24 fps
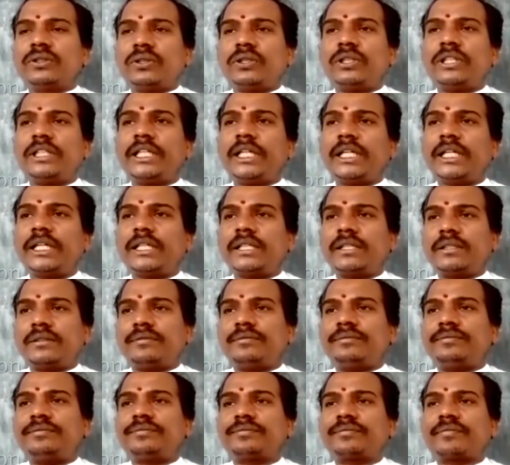
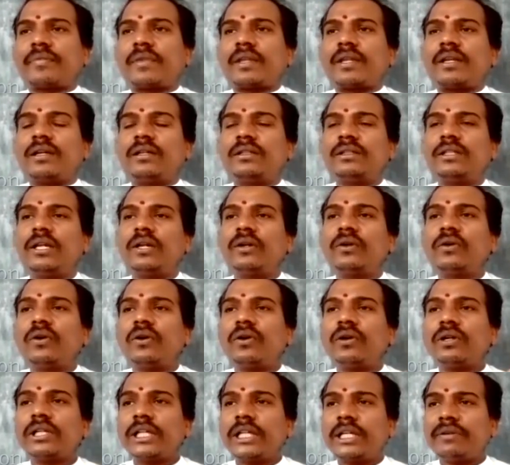here the
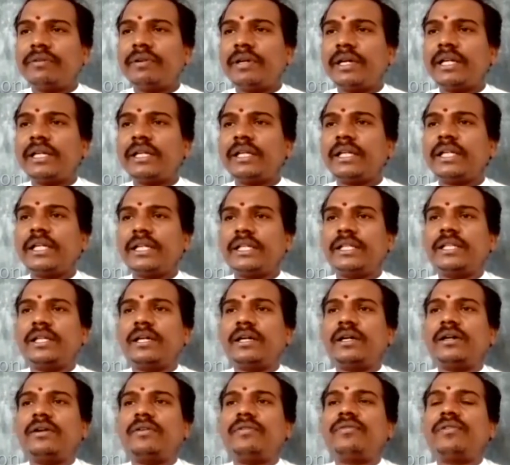load given in
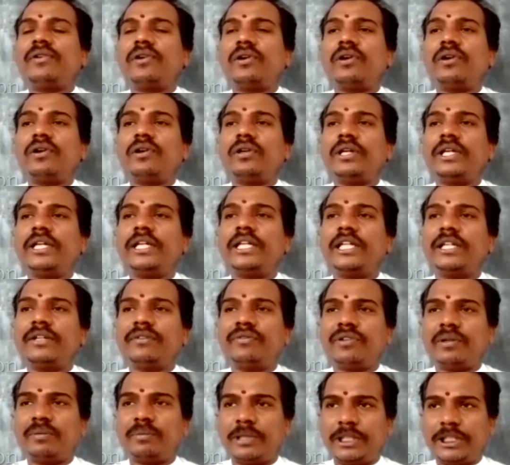the following
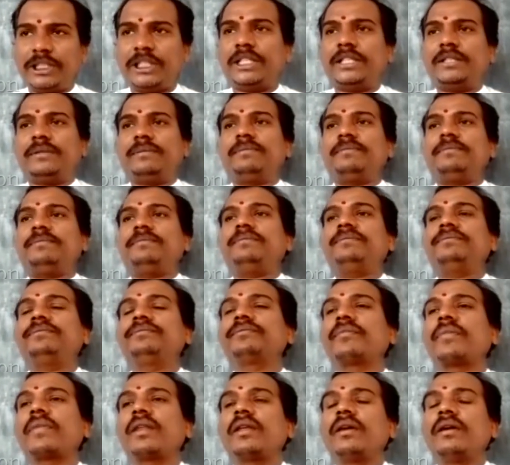information.
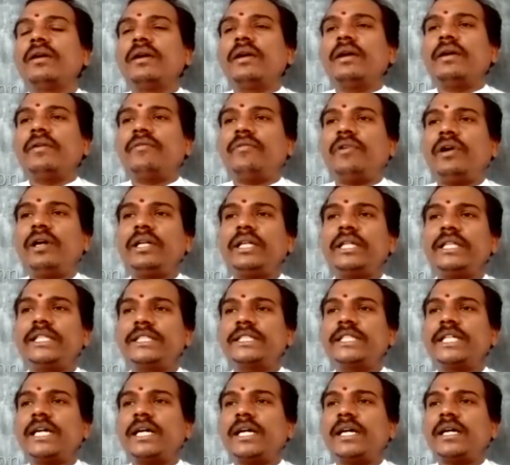One is
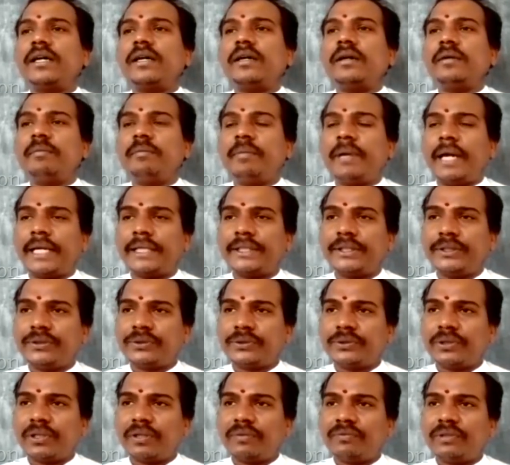the
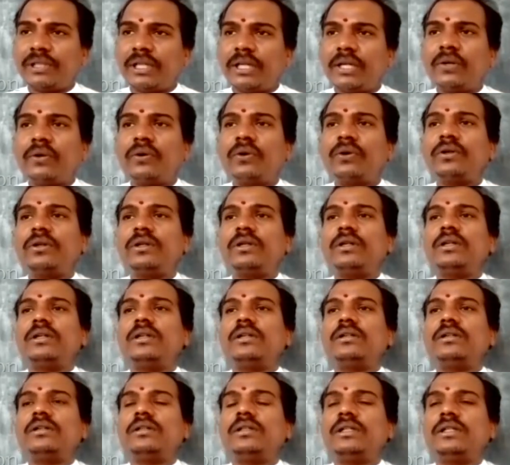magnitude of the
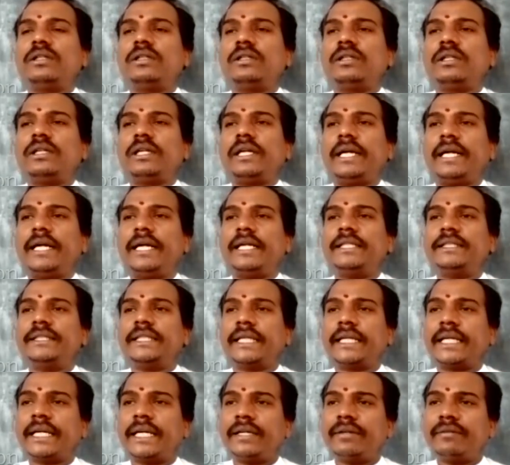load, and
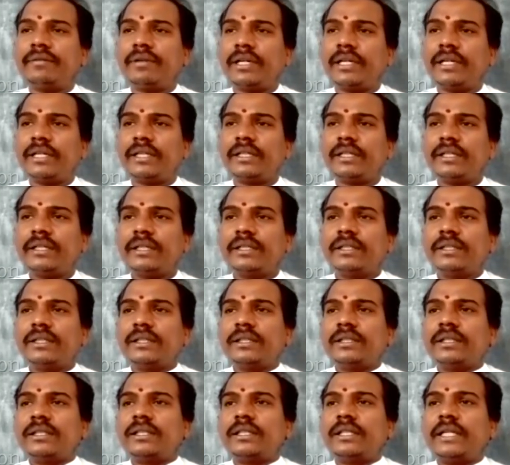second one
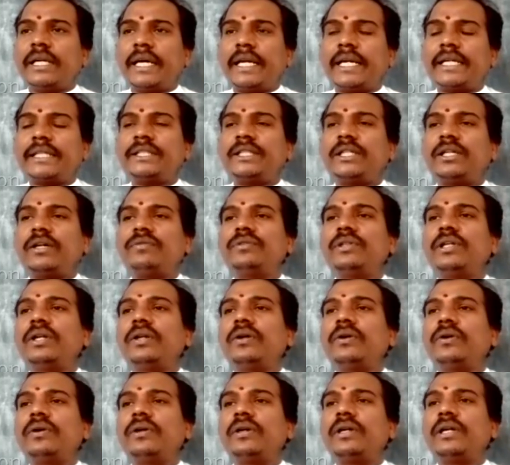direction of the
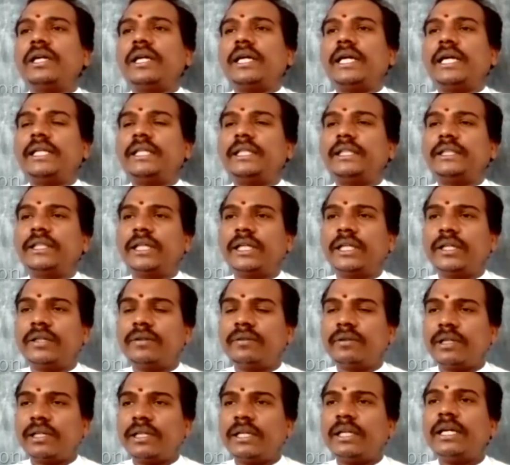load, and the third
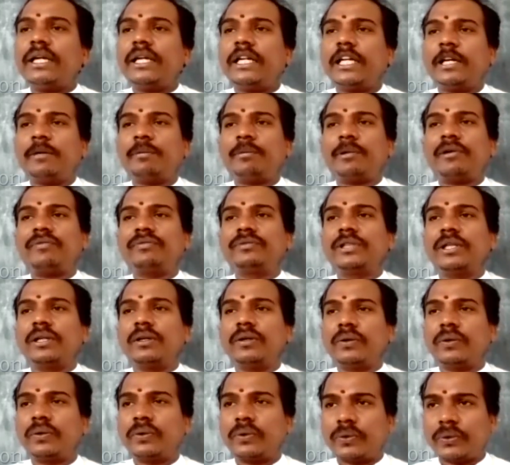one type of the
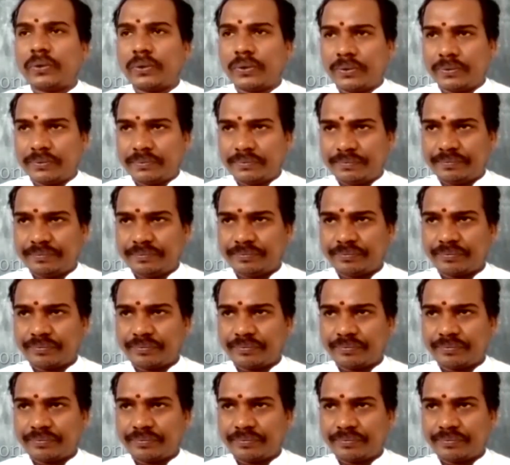load.